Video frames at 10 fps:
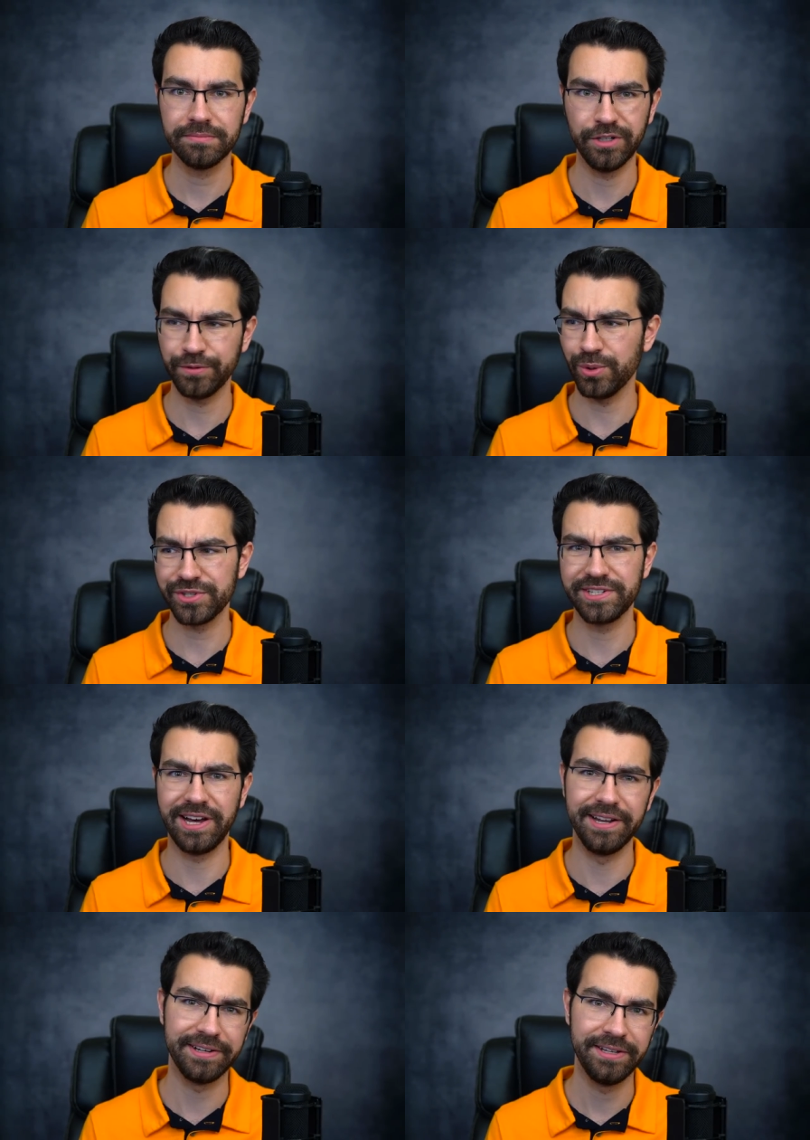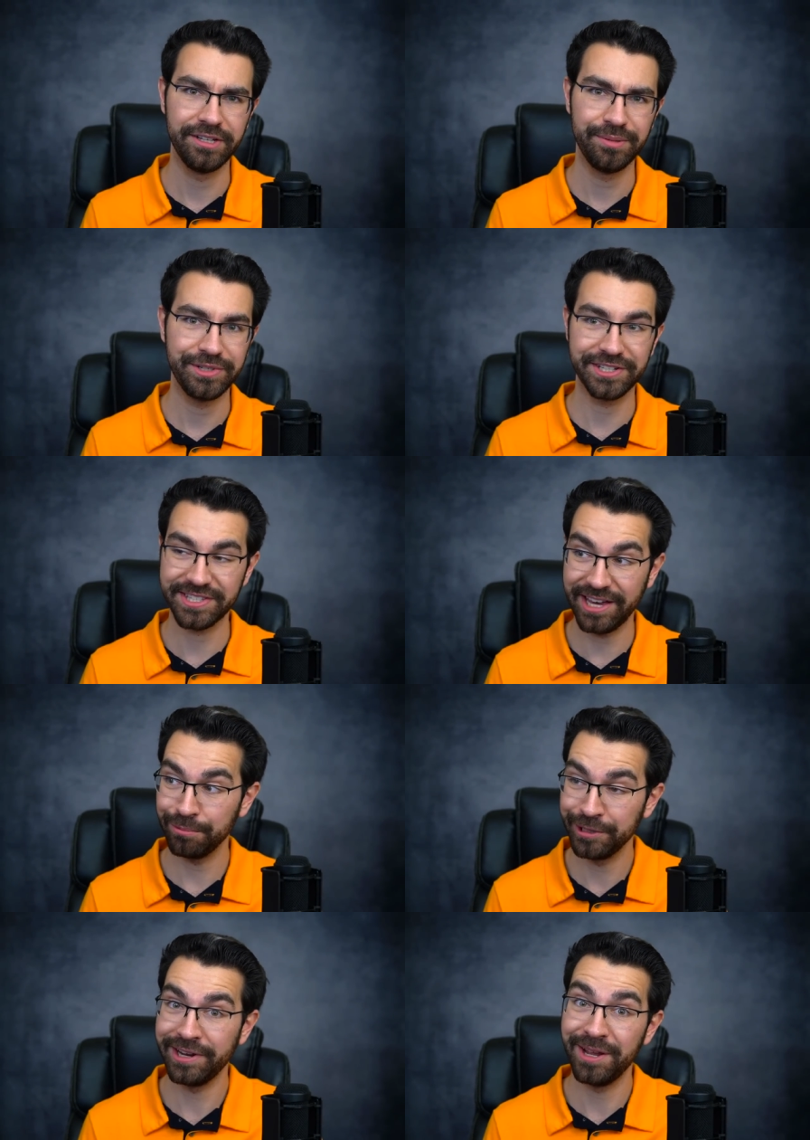Of course not, because
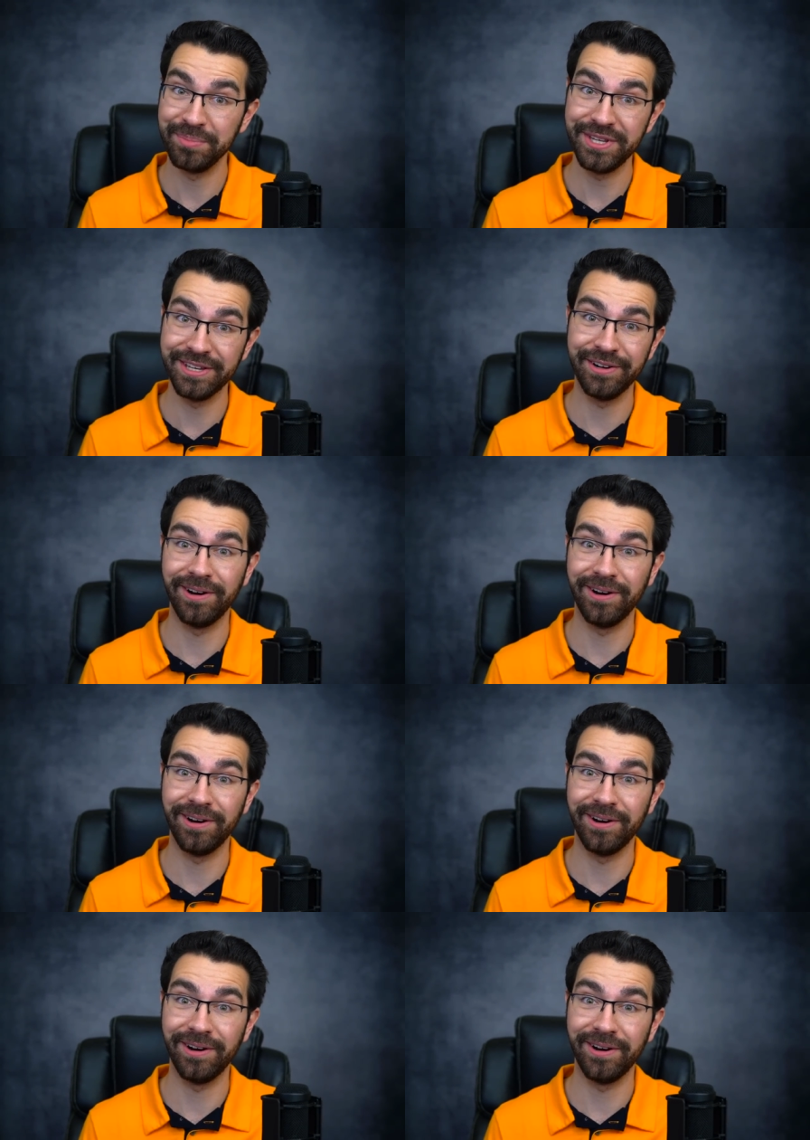that would not be an